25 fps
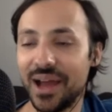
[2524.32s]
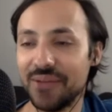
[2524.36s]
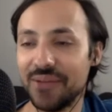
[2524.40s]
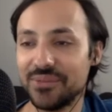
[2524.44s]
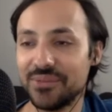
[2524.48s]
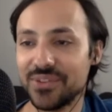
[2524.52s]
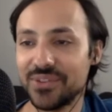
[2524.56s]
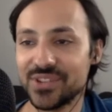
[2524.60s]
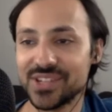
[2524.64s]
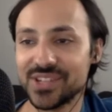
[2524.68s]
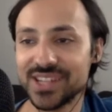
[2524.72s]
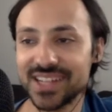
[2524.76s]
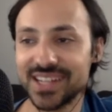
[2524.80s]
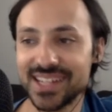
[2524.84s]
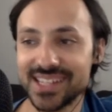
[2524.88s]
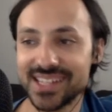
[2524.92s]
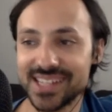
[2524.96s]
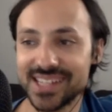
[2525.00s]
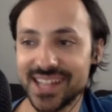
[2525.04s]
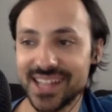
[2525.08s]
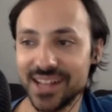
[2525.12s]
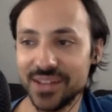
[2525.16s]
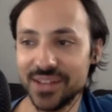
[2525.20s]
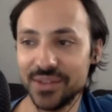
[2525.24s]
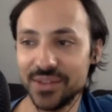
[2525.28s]
just going to
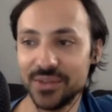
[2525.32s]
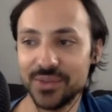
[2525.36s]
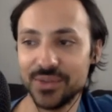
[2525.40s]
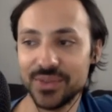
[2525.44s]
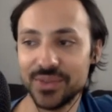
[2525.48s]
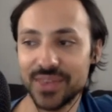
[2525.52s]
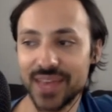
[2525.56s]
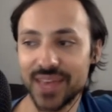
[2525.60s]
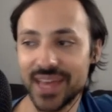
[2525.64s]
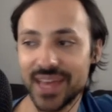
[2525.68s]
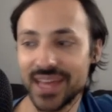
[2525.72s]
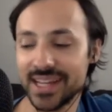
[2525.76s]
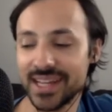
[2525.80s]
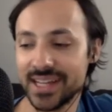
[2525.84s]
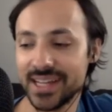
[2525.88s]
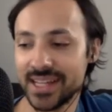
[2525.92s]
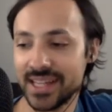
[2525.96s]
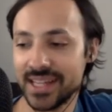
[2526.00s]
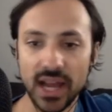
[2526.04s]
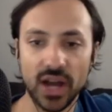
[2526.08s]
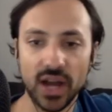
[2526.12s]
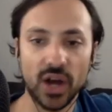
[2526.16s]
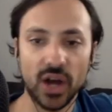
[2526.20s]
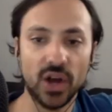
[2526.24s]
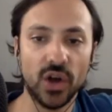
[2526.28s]
tell you that
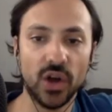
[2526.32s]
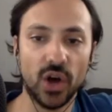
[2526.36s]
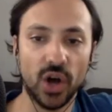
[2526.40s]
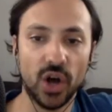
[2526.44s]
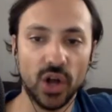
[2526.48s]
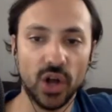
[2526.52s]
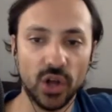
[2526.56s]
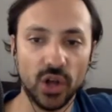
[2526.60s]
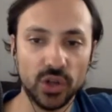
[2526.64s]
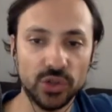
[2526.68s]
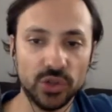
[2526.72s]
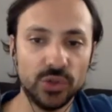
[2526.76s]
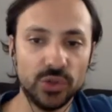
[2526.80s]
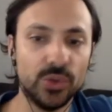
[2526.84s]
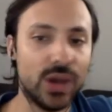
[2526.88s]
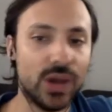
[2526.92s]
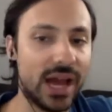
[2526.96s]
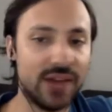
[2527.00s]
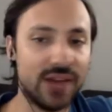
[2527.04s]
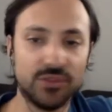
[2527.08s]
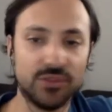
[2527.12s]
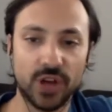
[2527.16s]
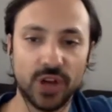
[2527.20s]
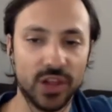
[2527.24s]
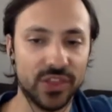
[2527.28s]
you
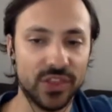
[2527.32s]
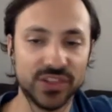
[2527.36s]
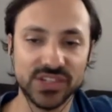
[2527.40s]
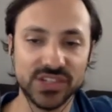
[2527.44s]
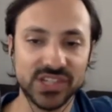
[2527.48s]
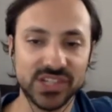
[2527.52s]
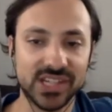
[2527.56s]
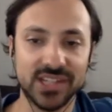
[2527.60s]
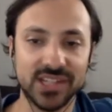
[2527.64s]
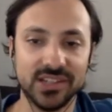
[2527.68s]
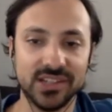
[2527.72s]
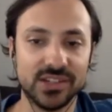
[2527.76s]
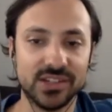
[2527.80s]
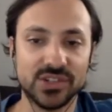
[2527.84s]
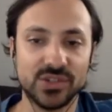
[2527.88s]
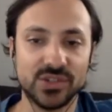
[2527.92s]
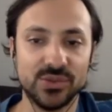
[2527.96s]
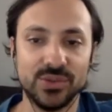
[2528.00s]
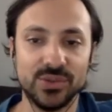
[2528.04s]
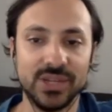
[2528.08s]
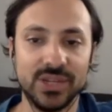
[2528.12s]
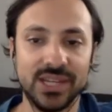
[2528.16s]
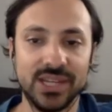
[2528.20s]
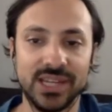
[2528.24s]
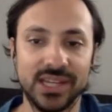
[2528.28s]
have all the skills
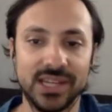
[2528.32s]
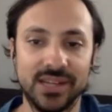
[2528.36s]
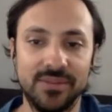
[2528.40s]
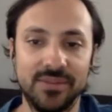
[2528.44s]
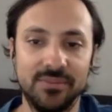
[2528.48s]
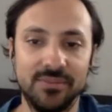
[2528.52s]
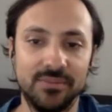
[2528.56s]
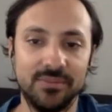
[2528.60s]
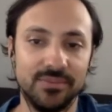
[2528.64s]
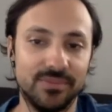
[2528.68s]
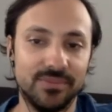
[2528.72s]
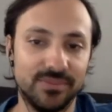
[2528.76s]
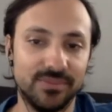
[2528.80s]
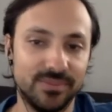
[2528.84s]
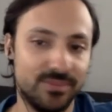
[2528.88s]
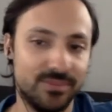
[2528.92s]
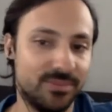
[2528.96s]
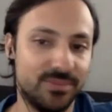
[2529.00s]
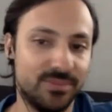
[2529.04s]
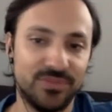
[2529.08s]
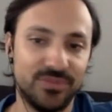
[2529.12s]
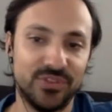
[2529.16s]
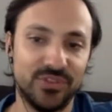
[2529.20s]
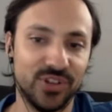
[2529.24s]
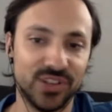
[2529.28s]
you need,
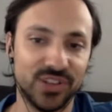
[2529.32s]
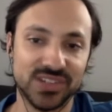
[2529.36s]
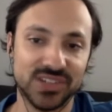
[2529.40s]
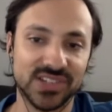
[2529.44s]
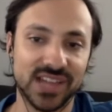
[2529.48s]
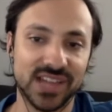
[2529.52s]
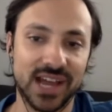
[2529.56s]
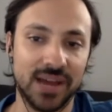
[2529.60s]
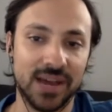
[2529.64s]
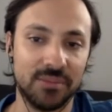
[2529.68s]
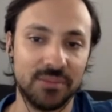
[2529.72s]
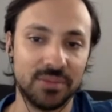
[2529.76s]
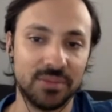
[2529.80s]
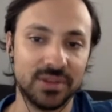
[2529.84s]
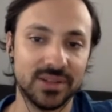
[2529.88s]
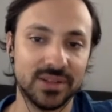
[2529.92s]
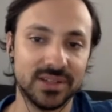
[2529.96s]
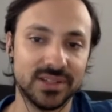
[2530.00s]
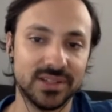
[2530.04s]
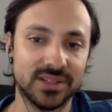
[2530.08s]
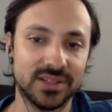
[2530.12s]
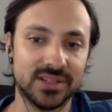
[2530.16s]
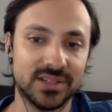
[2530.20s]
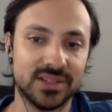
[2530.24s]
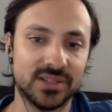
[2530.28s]
full stop,
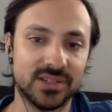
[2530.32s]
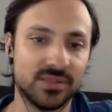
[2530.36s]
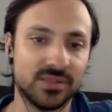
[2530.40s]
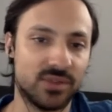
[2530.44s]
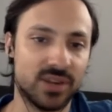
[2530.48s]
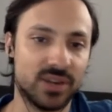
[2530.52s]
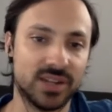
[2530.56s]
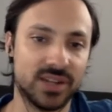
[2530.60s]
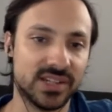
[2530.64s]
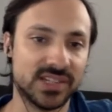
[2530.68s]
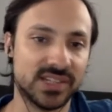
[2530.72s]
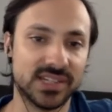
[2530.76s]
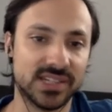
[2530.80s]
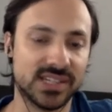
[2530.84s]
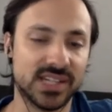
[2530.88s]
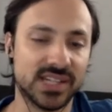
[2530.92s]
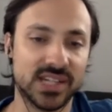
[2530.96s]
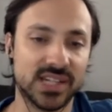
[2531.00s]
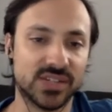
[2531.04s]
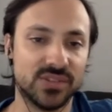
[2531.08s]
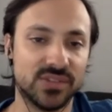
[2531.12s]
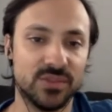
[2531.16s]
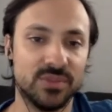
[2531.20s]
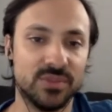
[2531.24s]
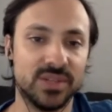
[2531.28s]
to run a
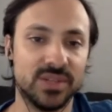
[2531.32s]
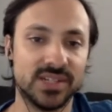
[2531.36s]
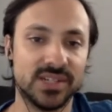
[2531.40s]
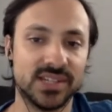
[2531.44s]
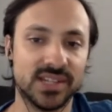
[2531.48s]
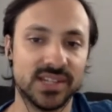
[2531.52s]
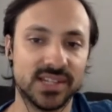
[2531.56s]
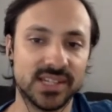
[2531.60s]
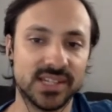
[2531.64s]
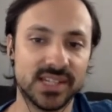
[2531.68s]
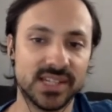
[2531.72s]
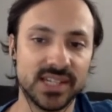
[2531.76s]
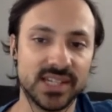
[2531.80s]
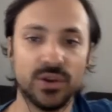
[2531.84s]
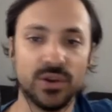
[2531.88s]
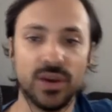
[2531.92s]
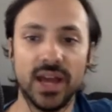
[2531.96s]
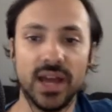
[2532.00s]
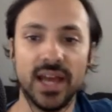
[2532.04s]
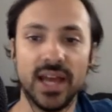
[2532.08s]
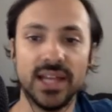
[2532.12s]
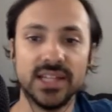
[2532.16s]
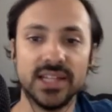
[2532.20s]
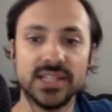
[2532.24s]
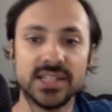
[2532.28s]
successful business.
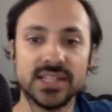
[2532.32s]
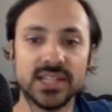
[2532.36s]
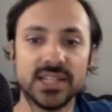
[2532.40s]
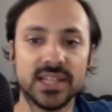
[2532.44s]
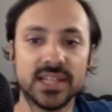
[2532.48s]
And